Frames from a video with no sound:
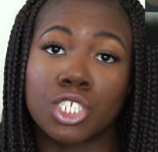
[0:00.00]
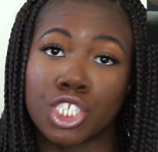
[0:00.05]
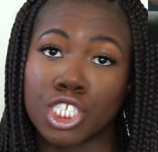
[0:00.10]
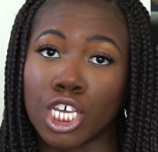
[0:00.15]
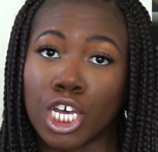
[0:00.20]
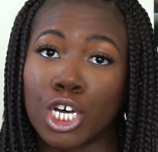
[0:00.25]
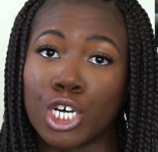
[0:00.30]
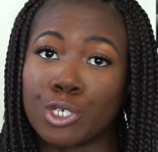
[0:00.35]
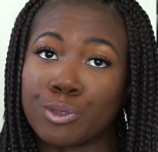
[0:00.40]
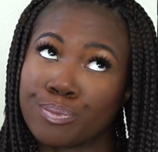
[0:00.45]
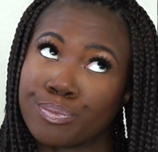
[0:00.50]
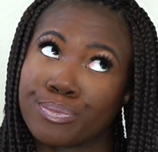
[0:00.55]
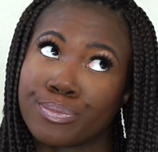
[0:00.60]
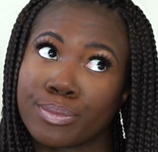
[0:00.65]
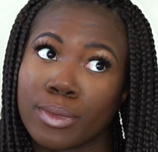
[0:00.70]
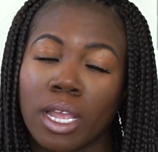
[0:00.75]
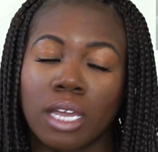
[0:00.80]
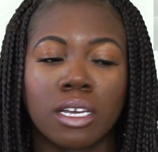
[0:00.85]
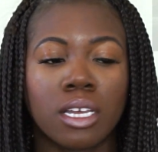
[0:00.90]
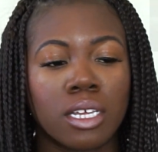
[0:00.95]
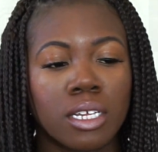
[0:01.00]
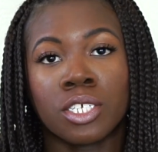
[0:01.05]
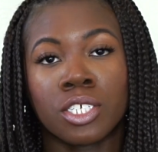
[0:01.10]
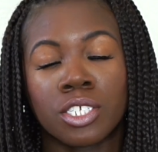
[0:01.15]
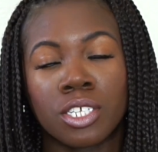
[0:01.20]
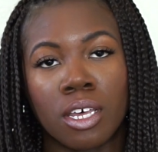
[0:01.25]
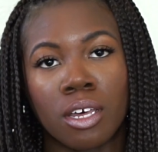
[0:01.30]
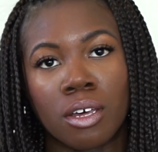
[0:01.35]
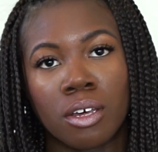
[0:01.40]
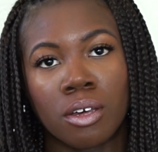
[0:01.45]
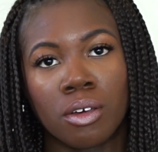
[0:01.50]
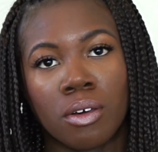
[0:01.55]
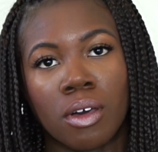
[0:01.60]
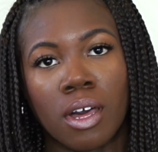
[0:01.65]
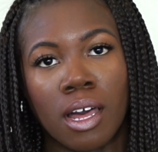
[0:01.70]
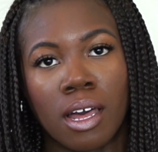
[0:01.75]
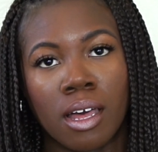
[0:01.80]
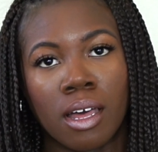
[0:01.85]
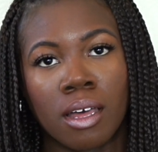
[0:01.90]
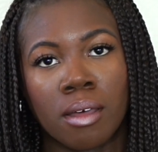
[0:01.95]
So, so
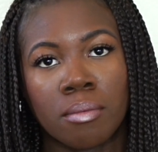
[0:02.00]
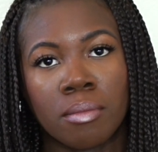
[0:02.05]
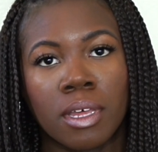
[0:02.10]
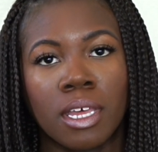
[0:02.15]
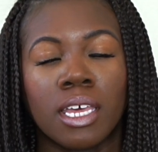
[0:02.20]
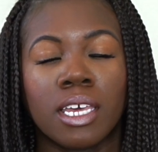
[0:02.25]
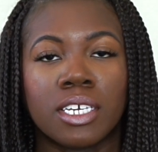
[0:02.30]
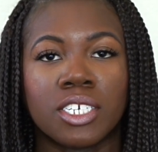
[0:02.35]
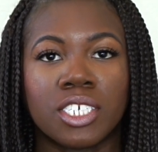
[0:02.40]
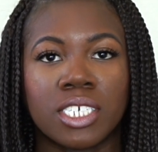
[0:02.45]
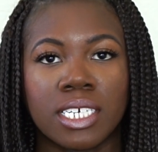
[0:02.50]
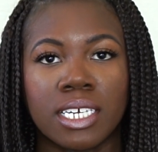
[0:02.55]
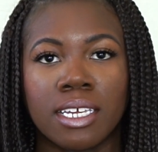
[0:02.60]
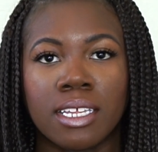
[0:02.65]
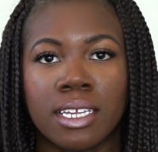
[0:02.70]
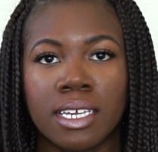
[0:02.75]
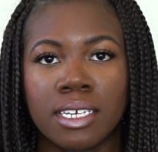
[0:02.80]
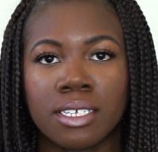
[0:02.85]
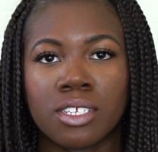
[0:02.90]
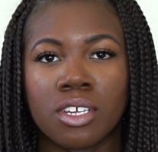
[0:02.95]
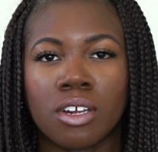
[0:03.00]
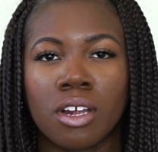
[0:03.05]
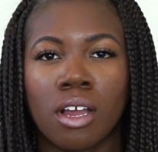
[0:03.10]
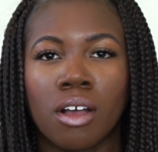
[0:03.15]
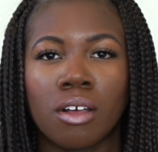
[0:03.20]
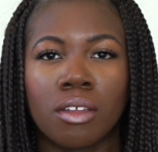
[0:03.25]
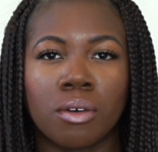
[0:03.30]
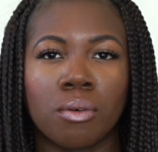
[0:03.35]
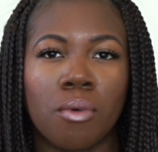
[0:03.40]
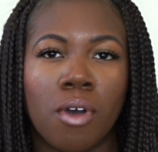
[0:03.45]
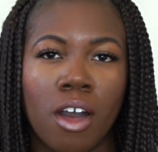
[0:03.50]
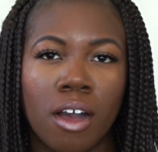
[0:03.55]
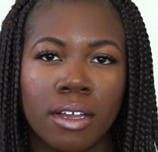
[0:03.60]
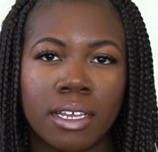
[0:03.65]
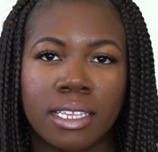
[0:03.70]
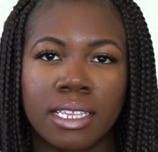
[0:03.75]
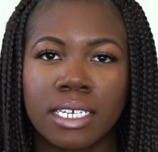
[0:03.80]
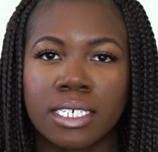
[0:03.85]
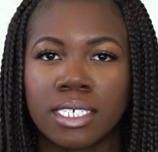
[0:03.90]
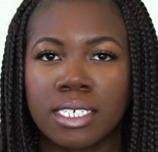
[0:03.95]
um, she and Issa are on a walk,
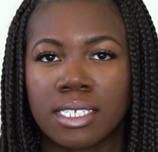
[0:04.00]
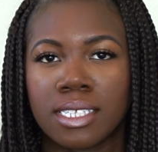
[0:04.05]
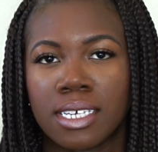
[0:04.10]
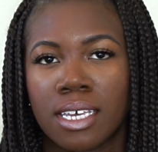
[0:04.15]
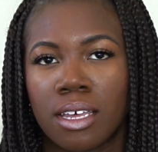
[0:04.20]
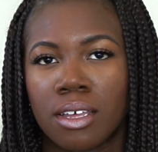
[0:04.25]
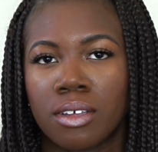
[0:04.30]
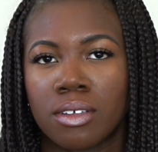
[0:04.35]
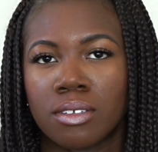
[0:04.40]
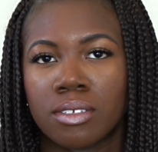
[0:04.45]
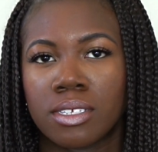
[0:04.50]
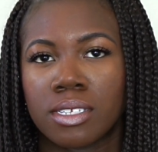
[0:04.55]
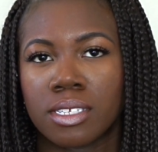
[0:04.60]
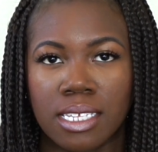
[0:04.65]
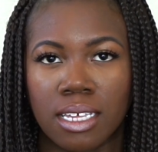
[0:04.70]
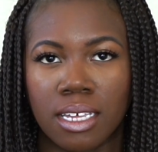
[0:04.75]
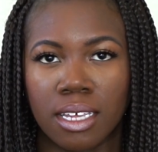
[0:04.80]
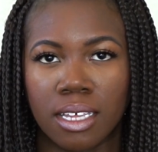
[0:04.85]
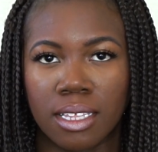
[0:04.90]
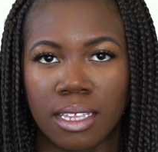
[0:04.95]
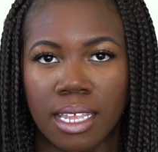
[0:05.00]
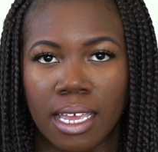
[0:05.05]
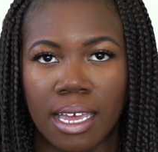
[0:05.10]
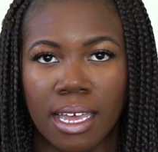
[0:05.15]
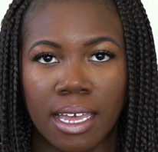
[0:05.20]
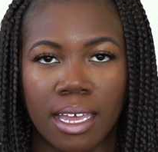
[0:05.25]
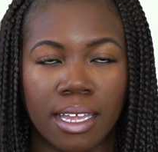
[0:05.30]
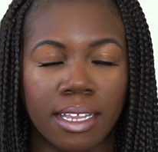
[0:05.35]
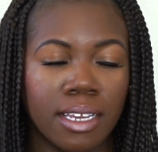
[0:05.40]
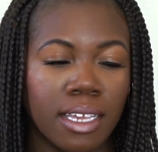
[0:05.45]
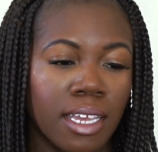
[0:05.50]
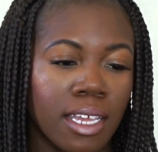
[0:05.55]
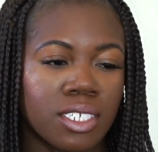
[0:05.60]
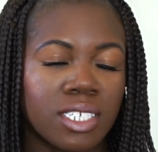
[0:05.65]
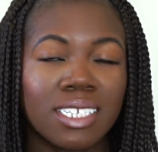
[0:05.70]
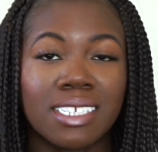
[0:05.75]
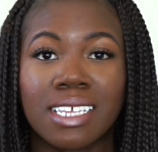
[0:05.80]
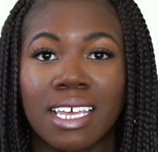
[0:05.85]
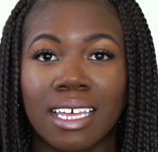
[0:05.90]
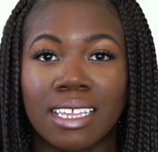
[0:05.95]
and then she tells uh, that
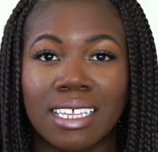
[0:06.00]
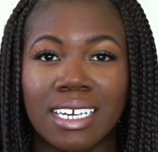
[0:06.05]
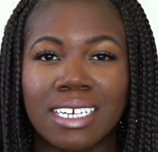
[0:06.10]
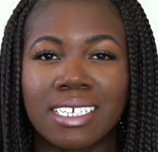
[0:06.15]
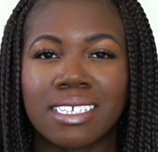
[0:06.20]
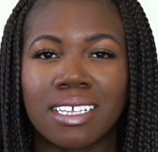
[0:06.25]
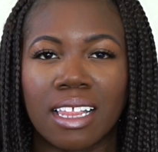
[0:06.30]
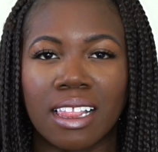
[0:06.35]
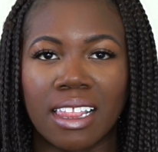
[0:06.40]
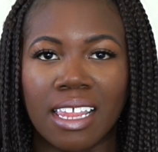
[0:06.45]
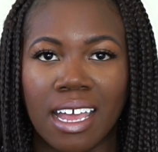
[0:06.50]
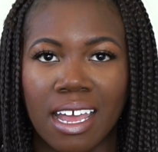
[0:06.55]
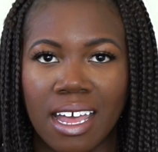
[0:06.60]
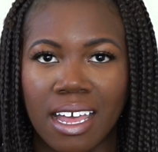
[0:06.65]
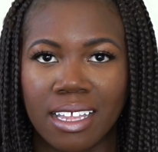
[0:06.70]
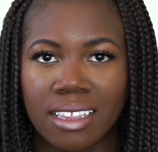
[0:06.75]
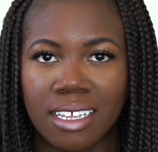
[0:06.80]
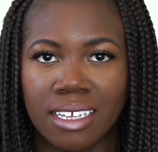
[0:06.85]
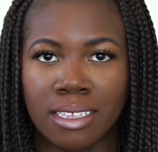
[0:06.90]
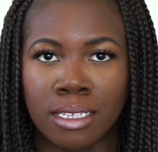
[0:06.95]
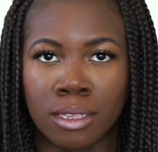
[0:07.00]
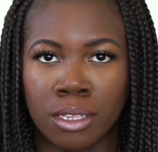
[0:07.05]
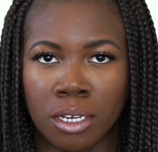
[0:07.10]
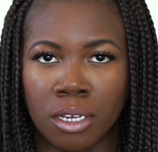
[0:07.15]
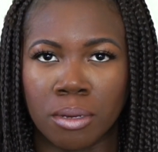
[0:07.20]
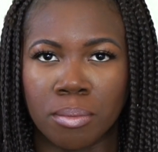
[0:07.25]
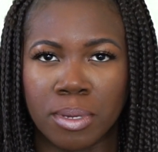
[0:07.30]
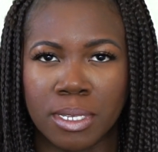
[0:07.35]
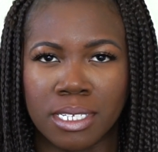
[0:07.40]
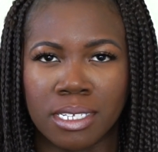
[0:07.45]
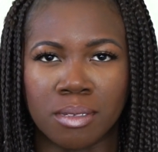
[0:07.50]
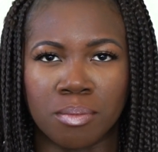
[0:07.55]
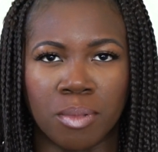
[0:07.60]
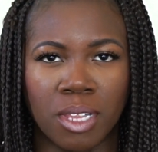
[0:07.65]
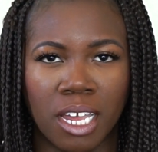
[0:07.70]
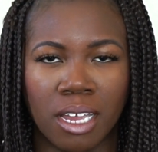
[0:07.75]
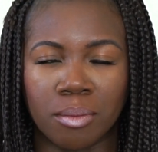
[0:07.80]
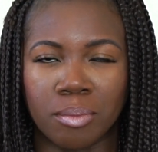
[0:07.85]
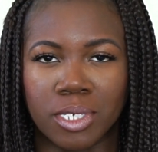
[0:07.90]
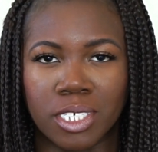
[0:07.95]
she's at least glad that the therapist is
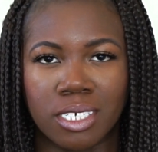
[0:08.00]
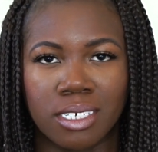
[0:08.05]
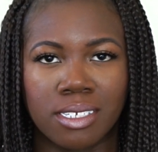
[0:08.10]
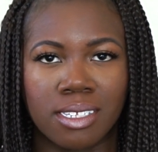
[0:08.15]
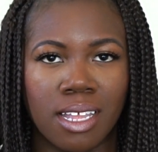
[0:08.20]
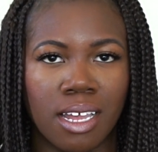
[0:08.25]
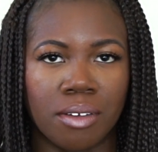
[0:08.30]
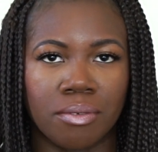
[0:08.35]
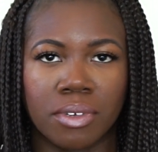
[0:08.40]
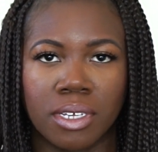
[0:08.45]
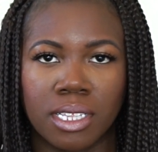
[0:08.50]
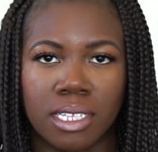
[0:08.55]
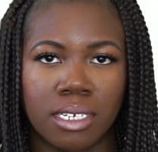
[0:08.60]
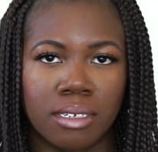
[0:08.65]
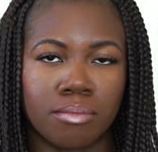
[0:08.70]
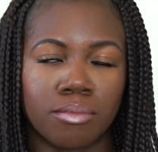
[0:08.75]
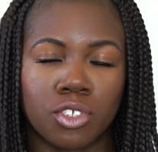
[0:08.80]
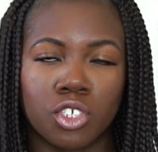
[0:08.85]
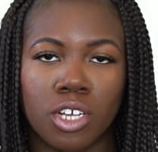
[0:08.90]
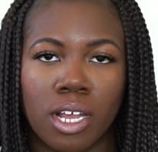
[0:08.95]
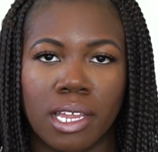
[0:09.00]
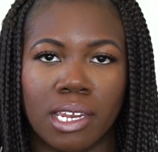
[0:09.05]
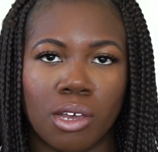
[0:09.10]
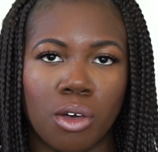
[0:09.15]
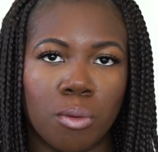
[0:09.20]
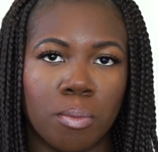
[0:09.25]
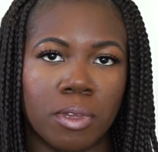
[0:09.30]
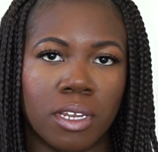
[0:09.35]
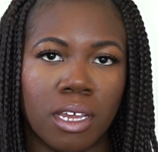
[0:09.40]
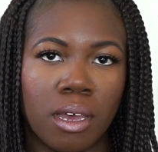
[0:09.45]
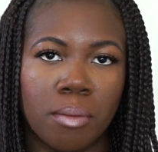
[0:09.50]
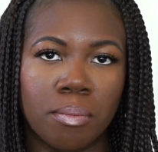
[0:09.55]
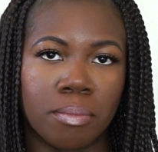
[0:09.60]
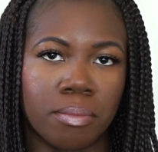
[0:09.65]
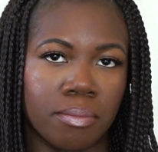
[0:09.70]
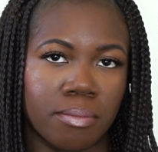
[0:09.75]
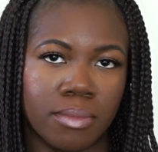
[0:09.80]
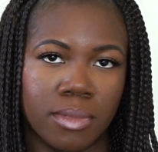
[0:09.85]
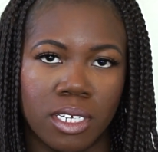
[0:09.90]
black, but she's not really trying to open up.